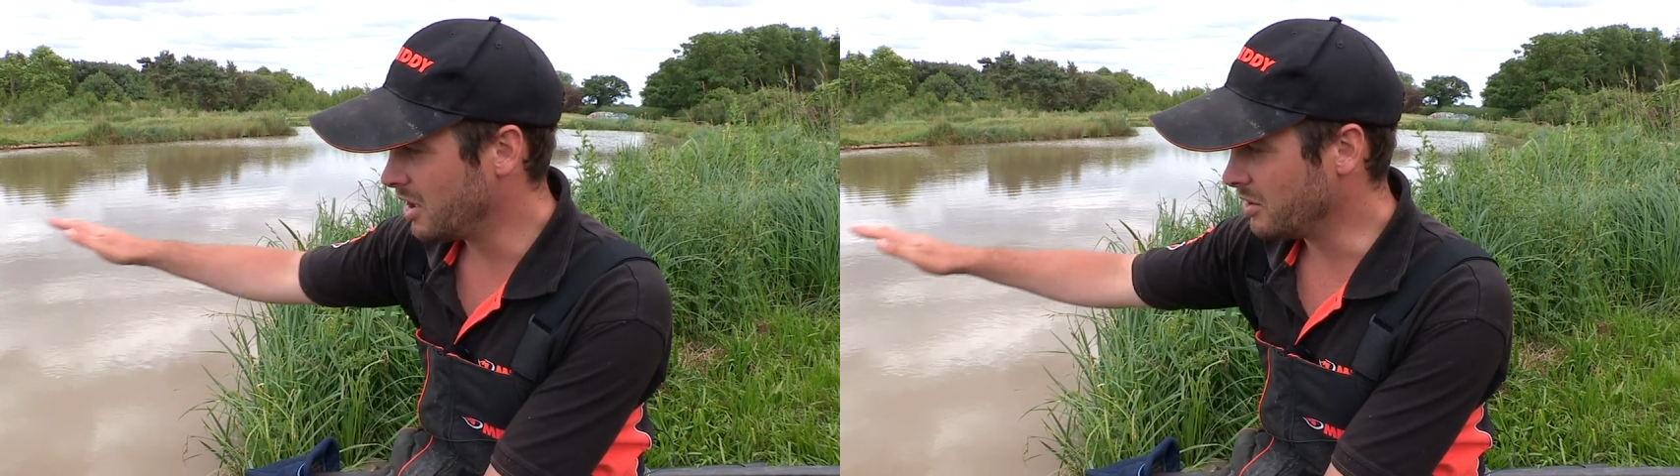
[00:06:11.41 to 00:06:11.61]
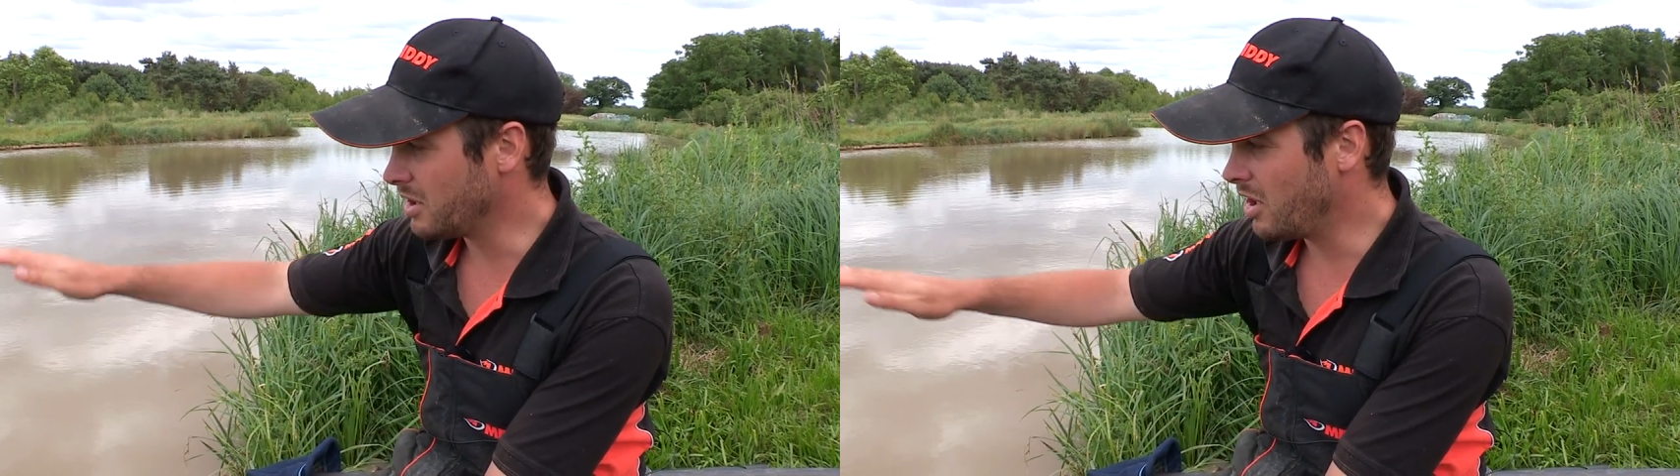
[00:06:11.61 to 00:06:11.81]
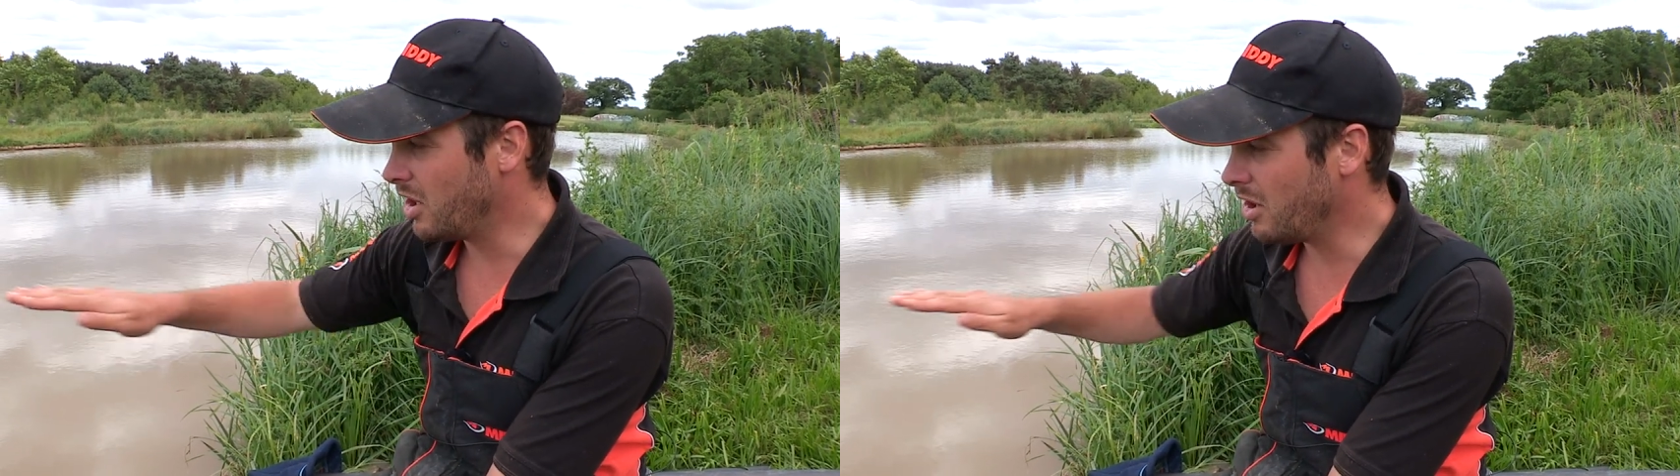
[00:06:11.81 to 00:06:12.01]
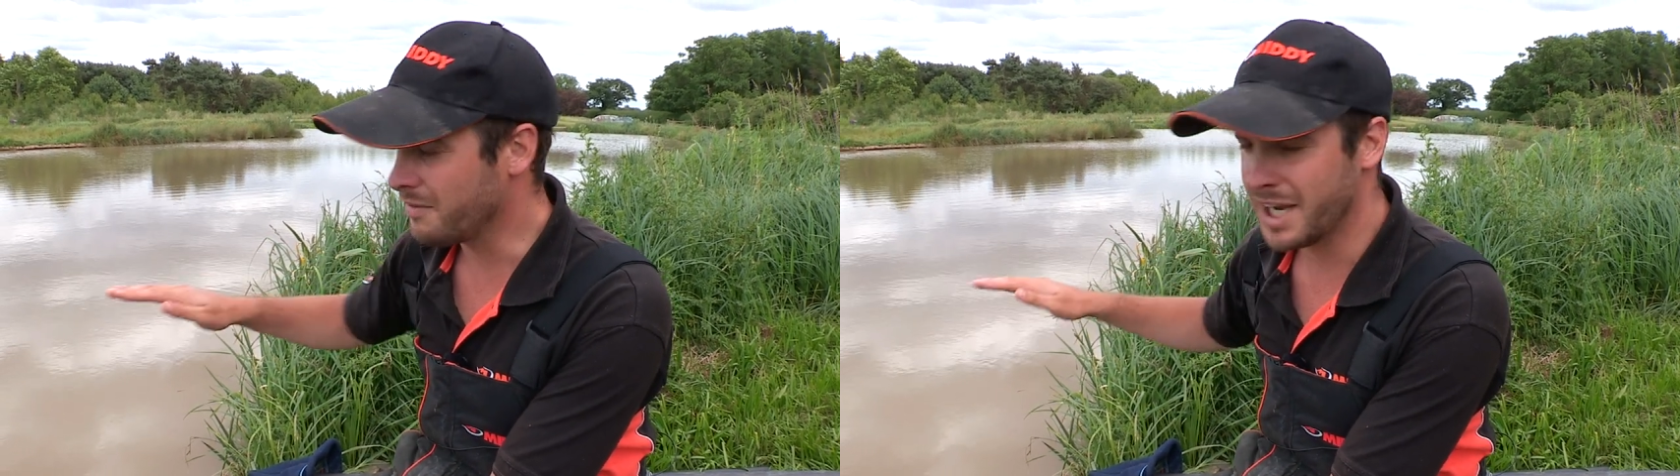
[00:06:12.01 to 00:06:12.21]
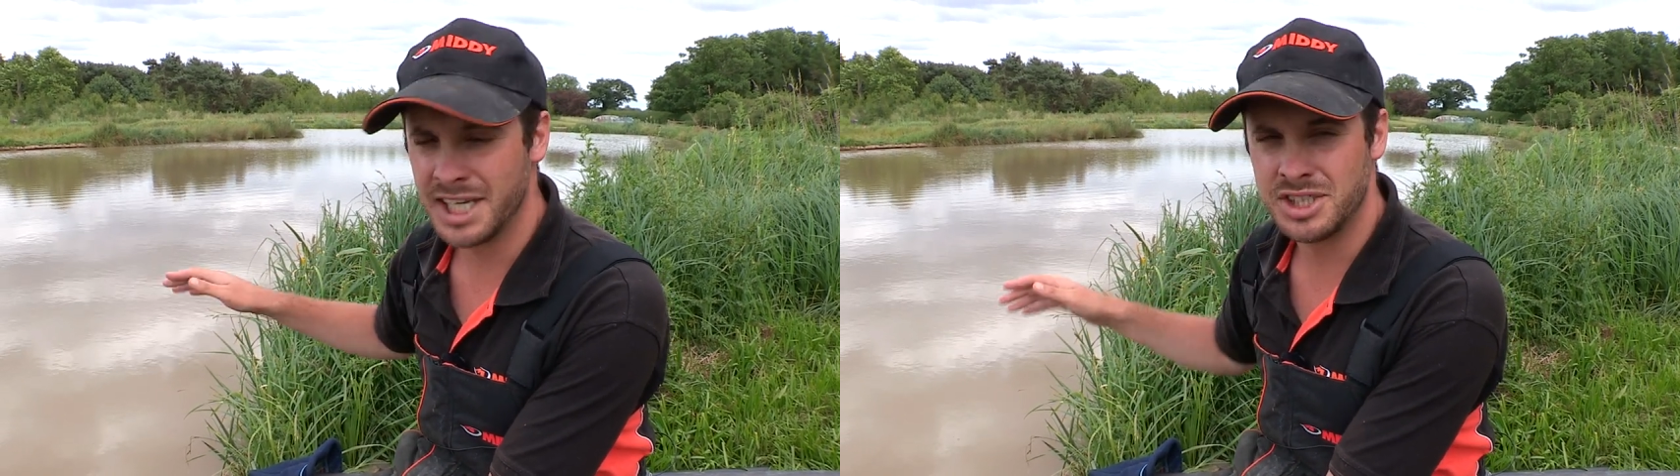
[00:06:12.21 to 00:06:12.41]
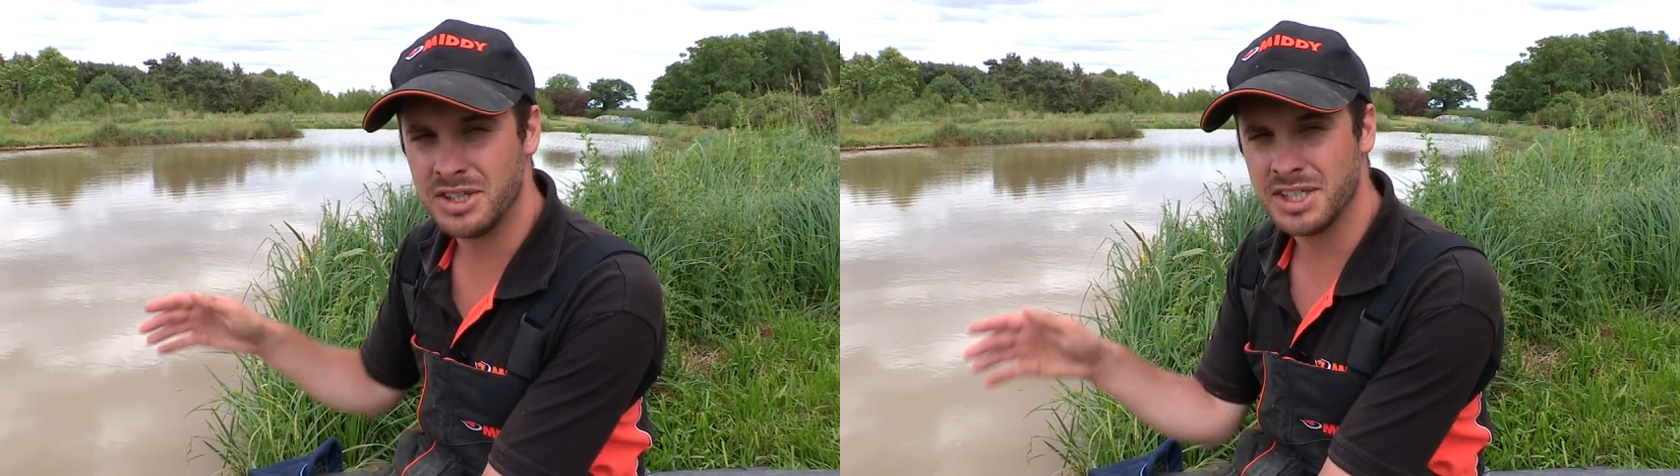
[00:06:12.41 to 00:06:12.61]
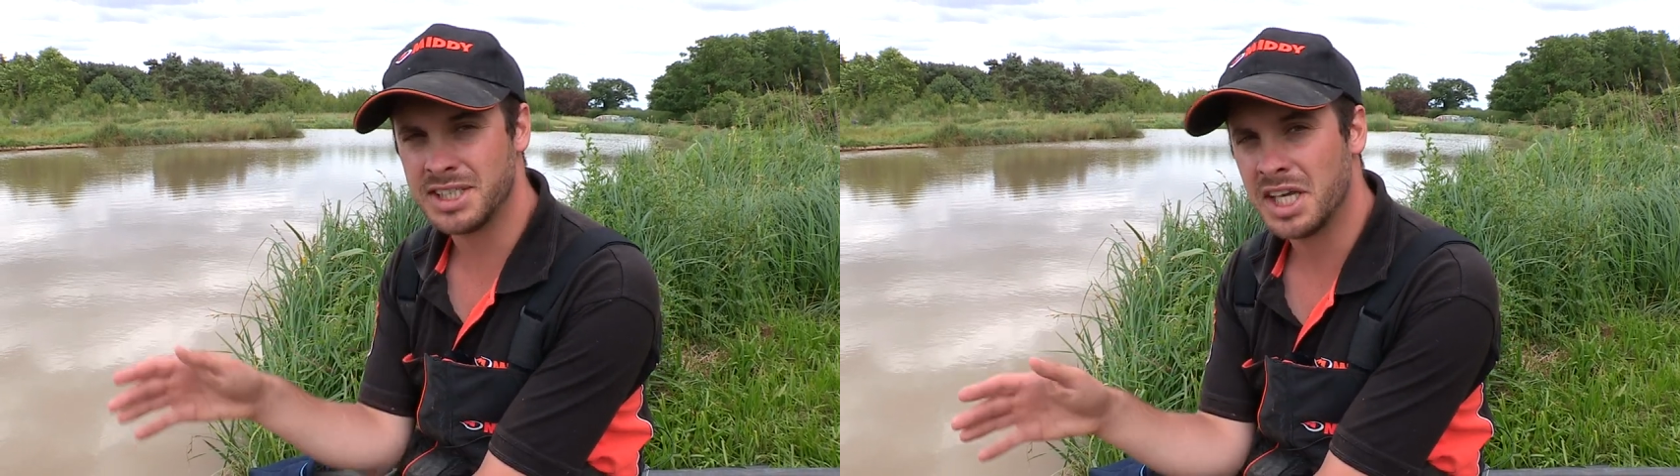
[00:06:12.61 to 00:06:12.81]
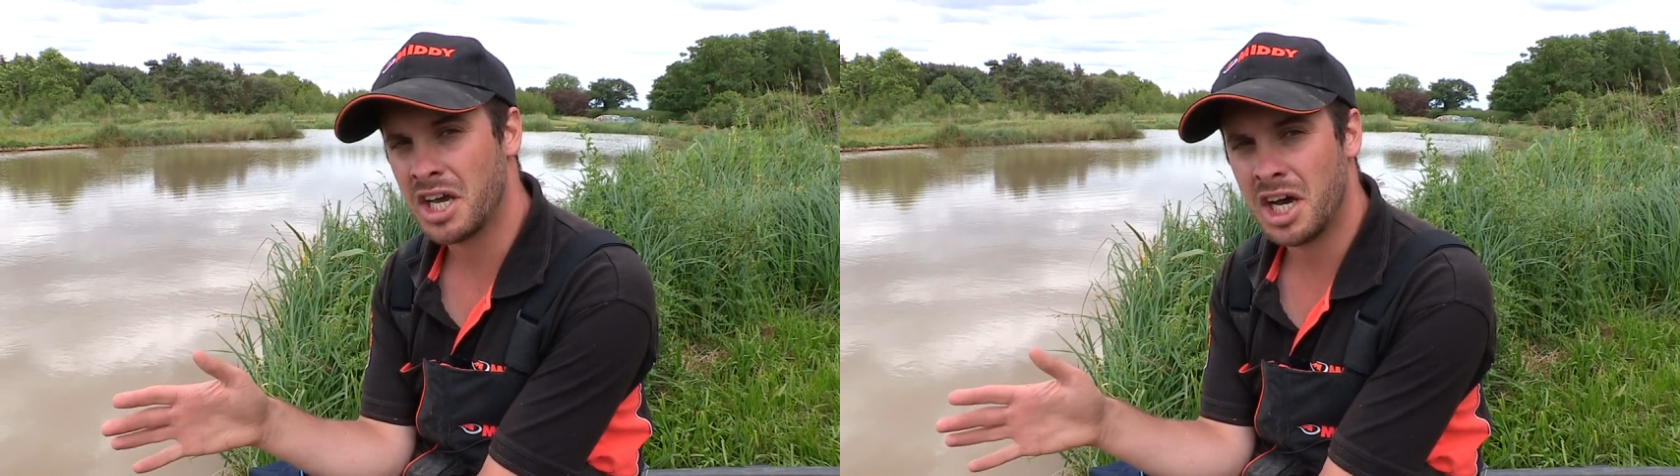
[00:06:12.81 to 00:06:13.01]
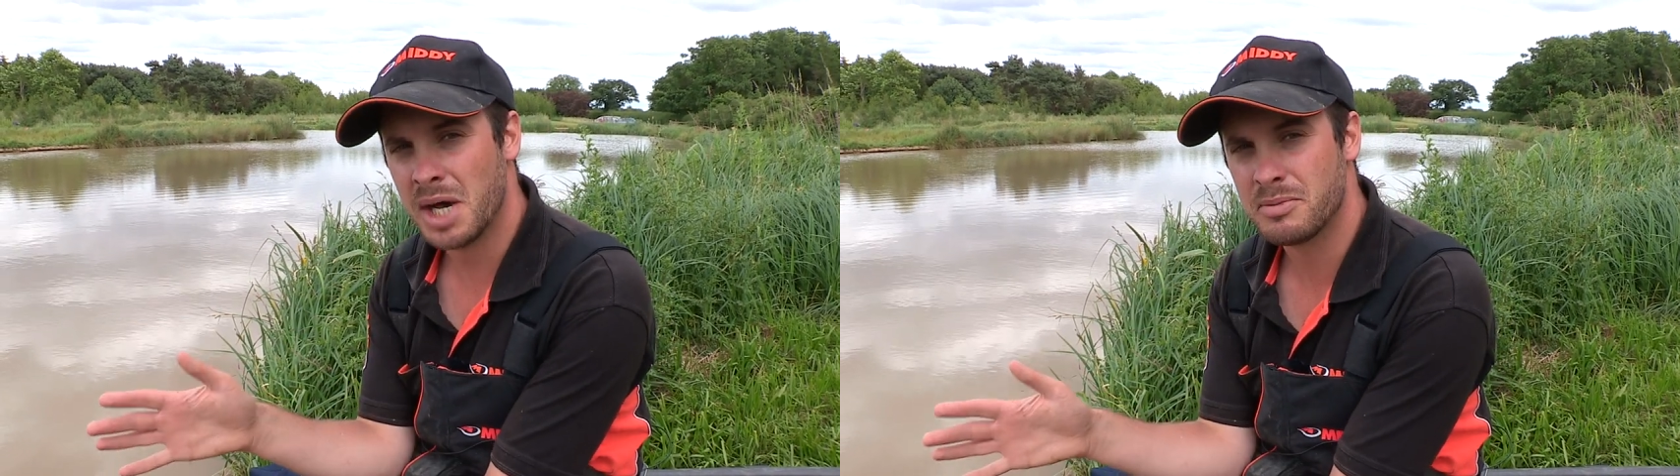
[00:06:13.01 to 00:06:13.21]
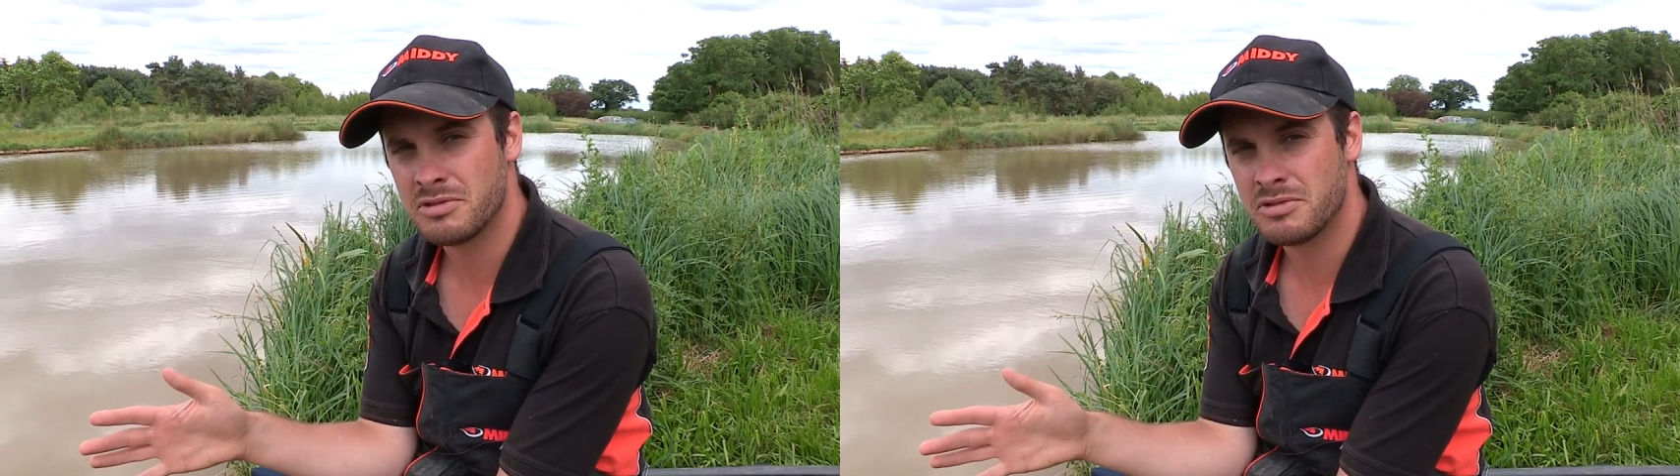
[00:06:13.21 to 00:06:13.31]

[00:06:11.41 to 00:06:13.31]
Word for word: on a lot of lakes, you can see carp